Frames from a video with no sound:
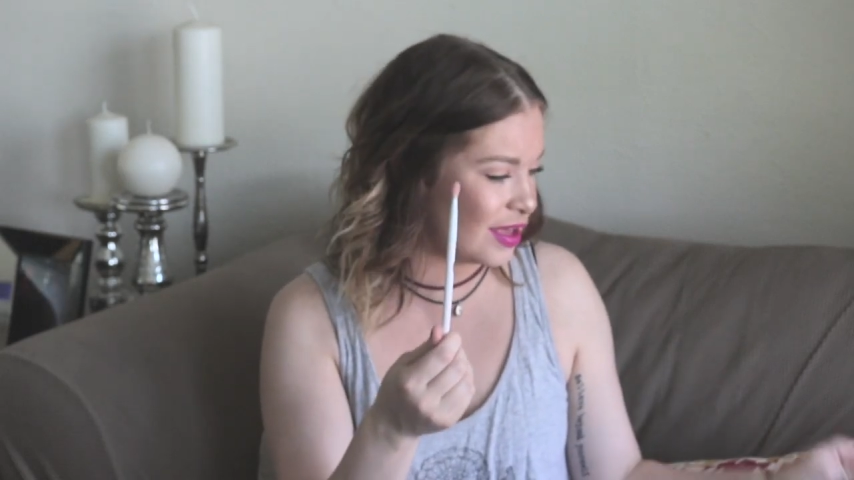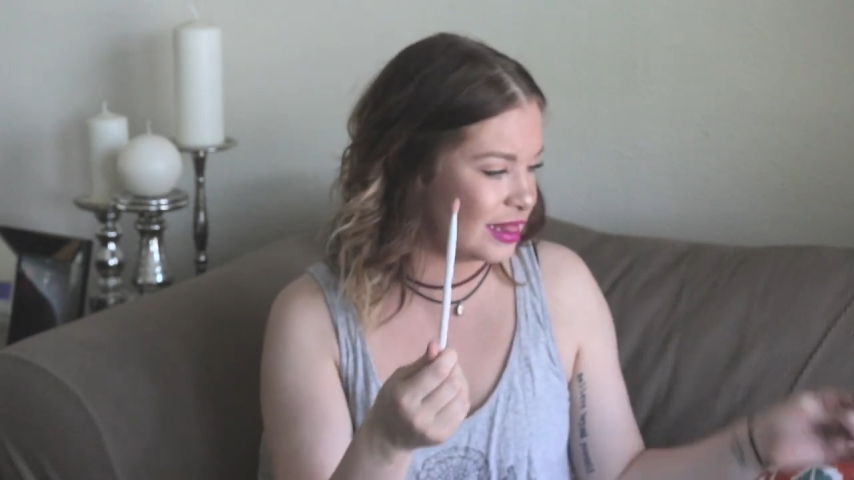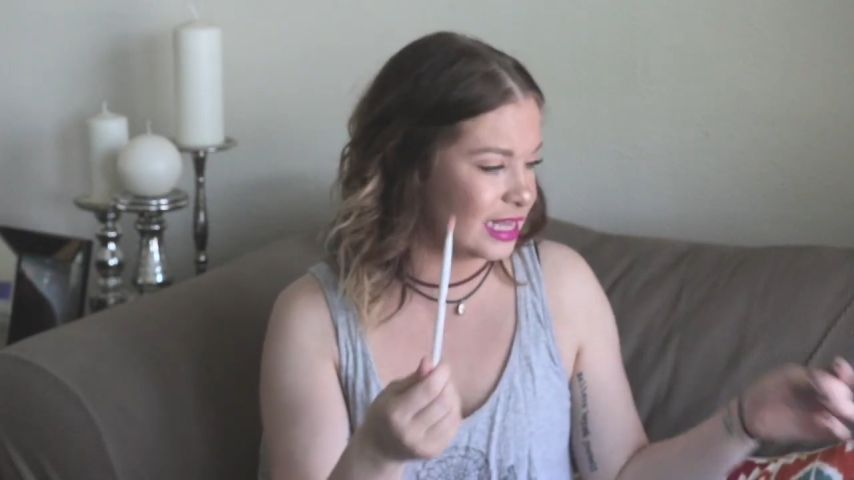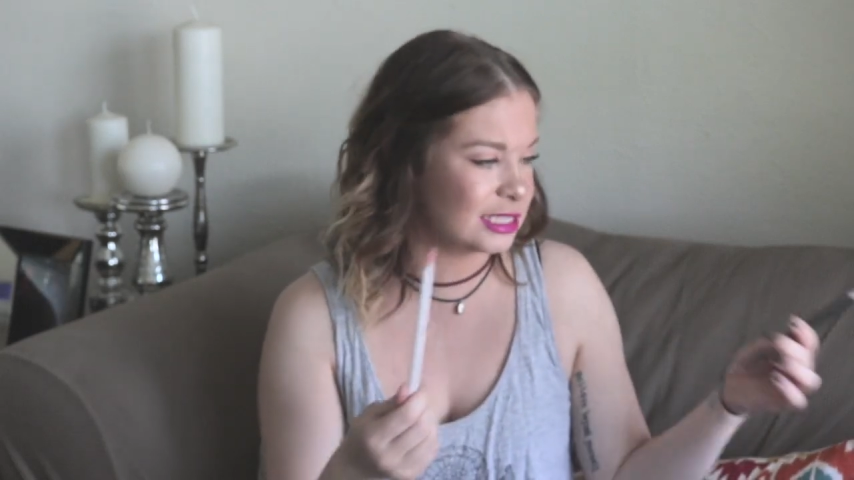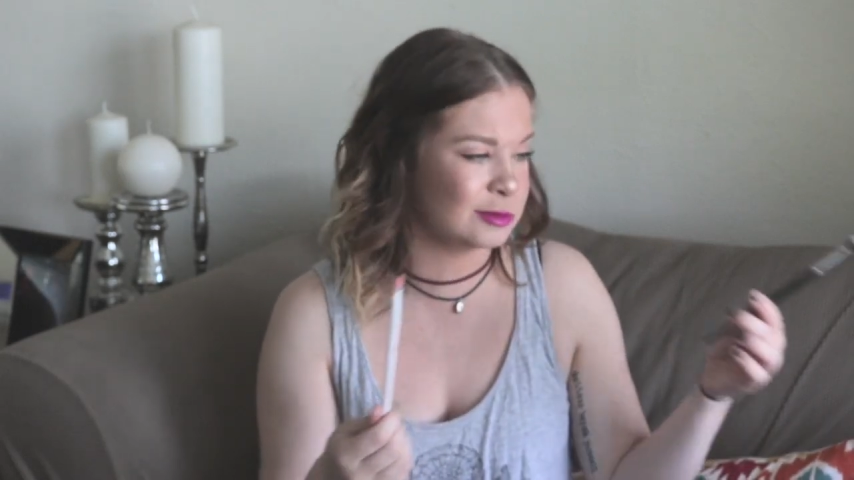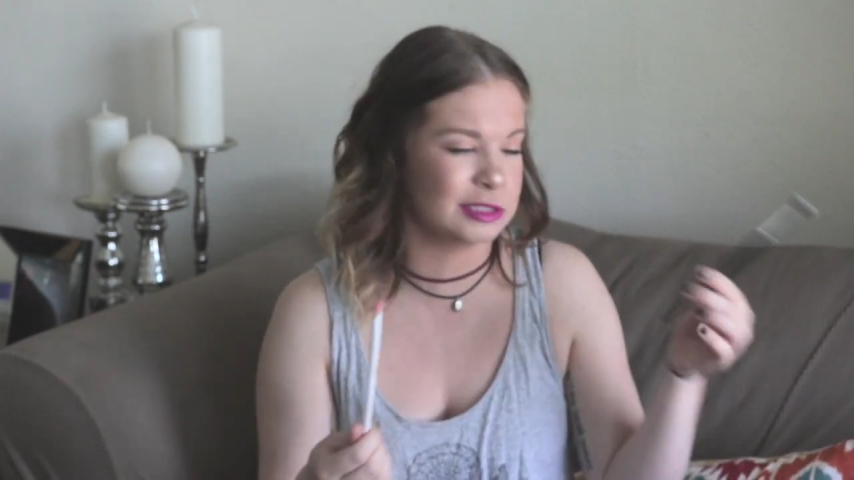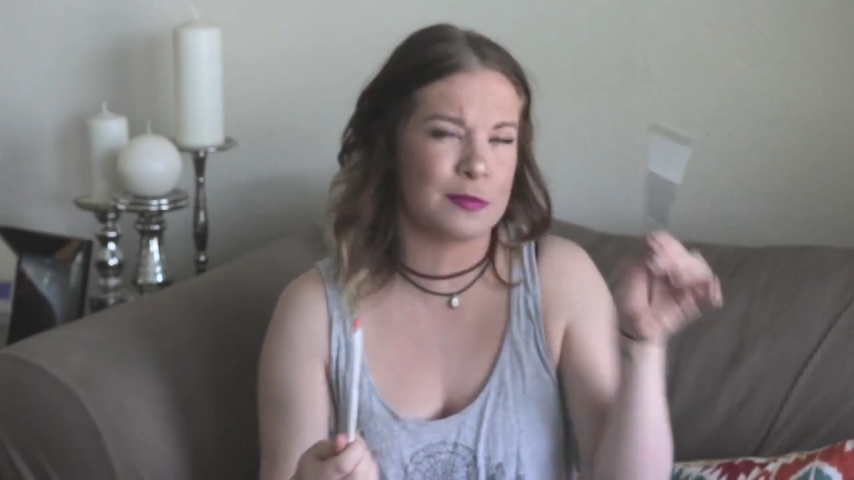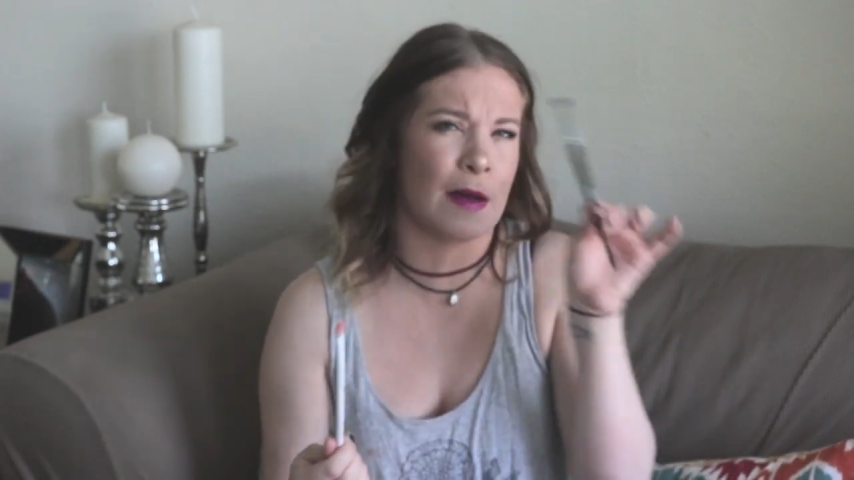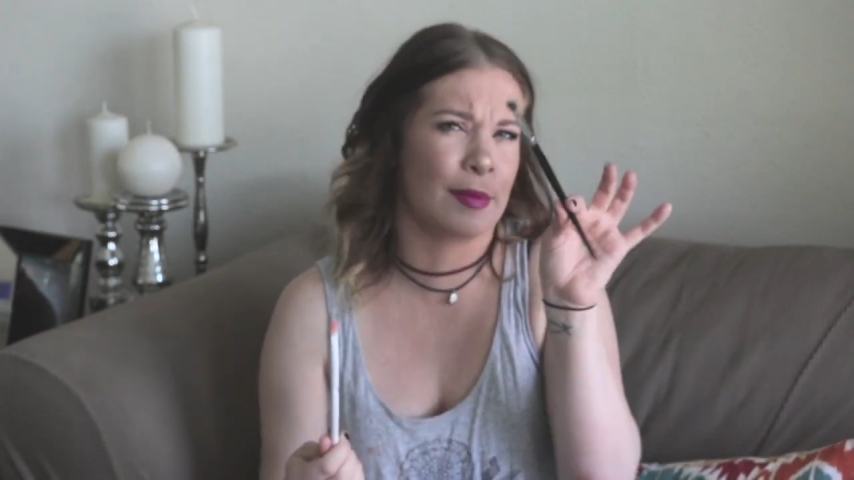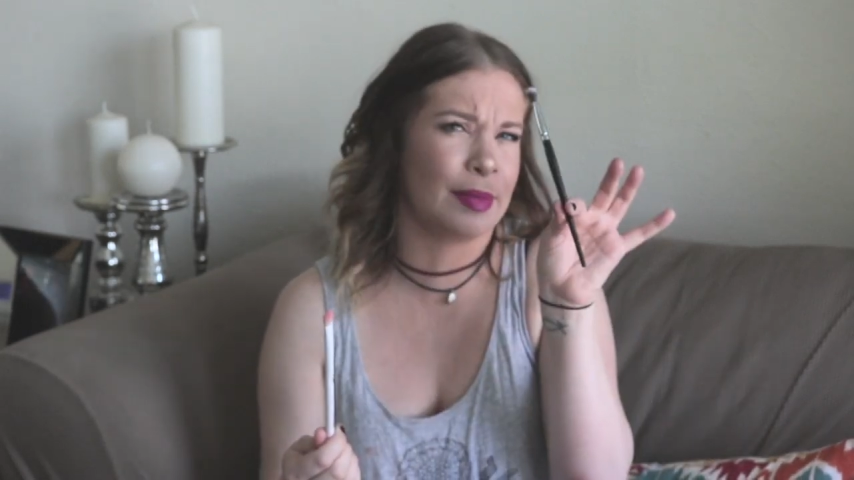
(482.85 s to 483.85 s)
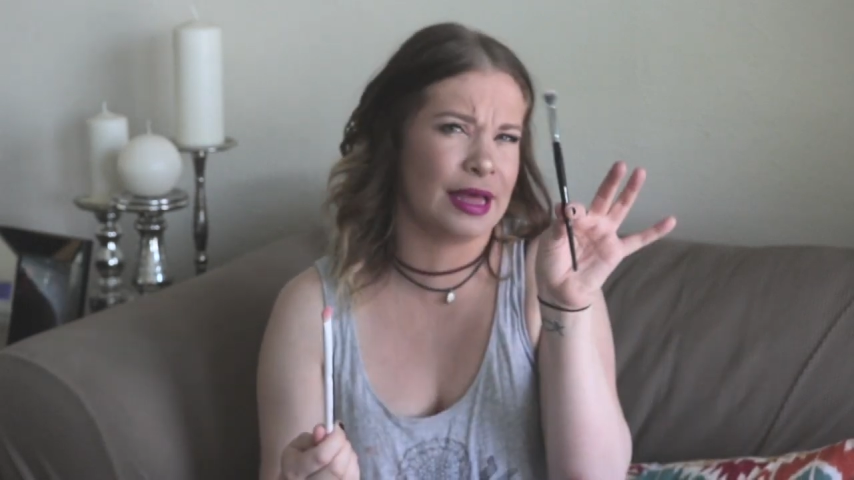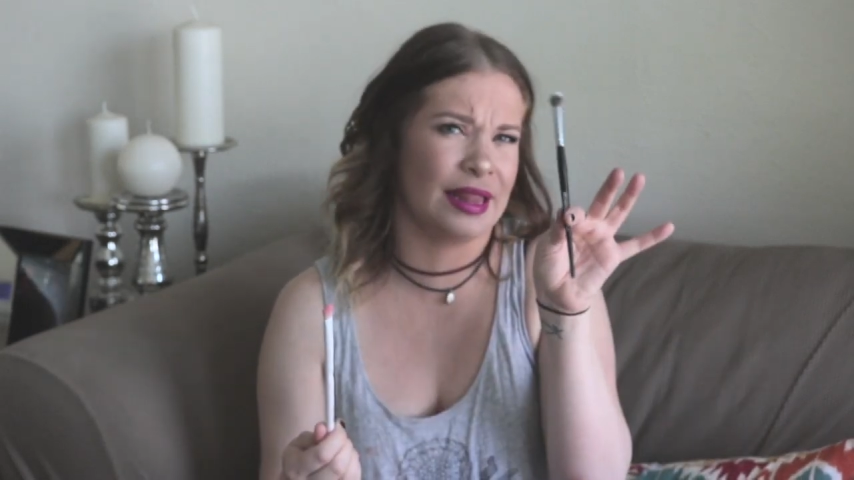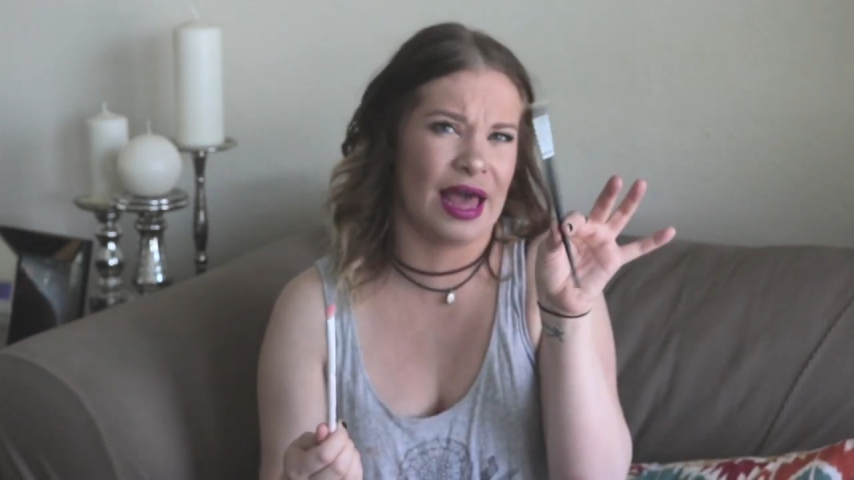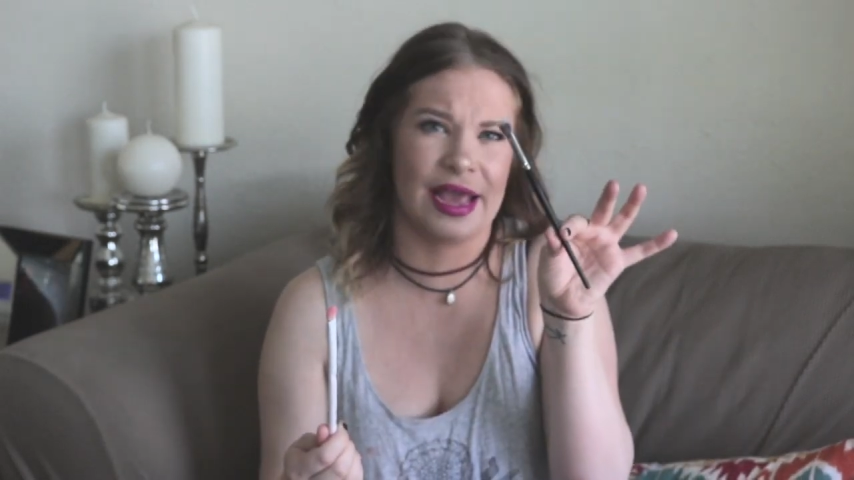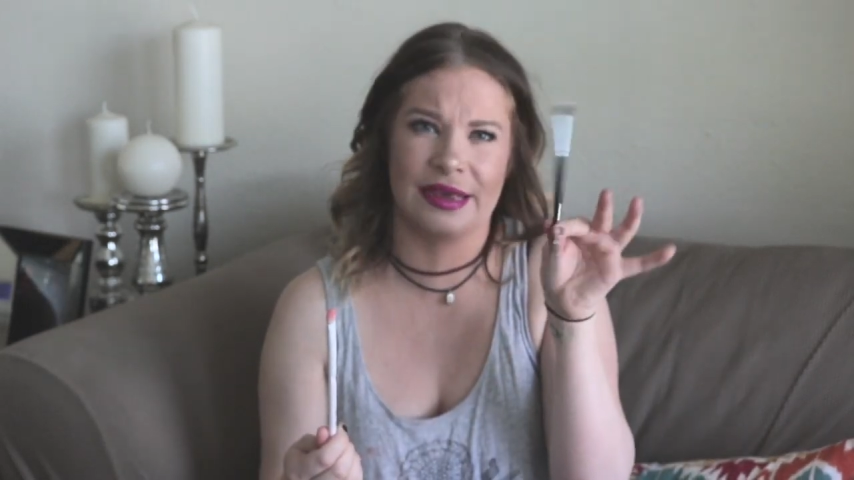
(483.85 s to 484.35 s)
and this was probably
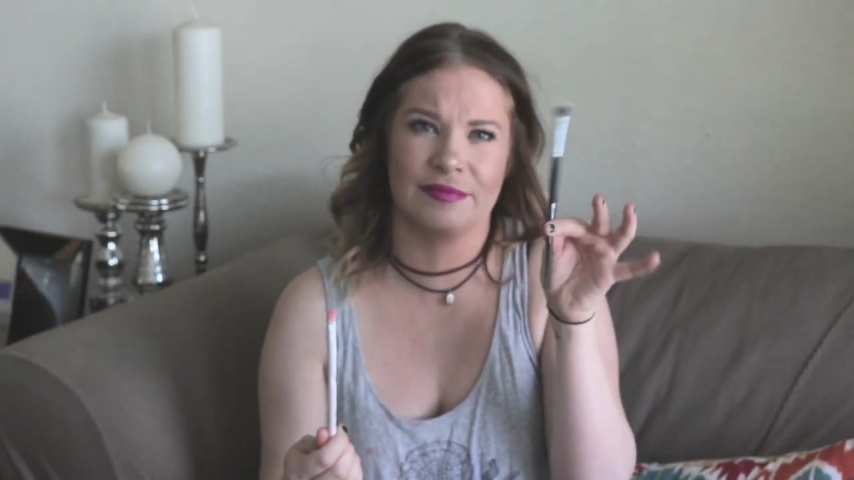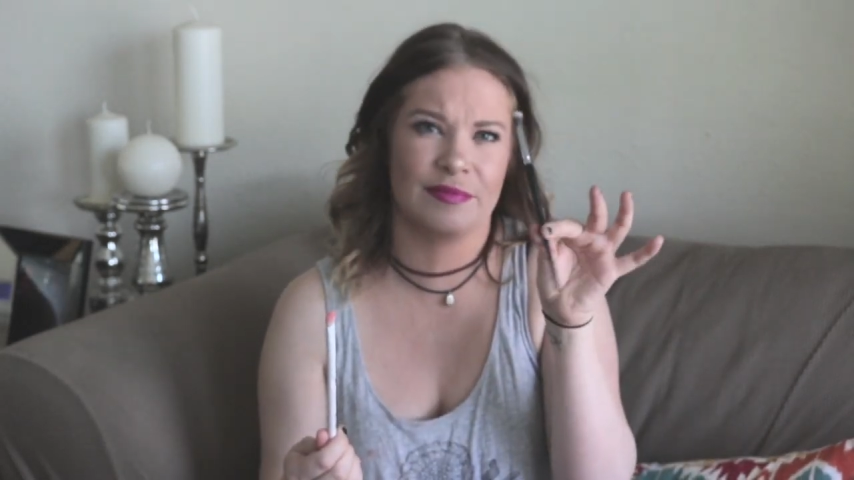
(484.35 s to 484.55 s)
like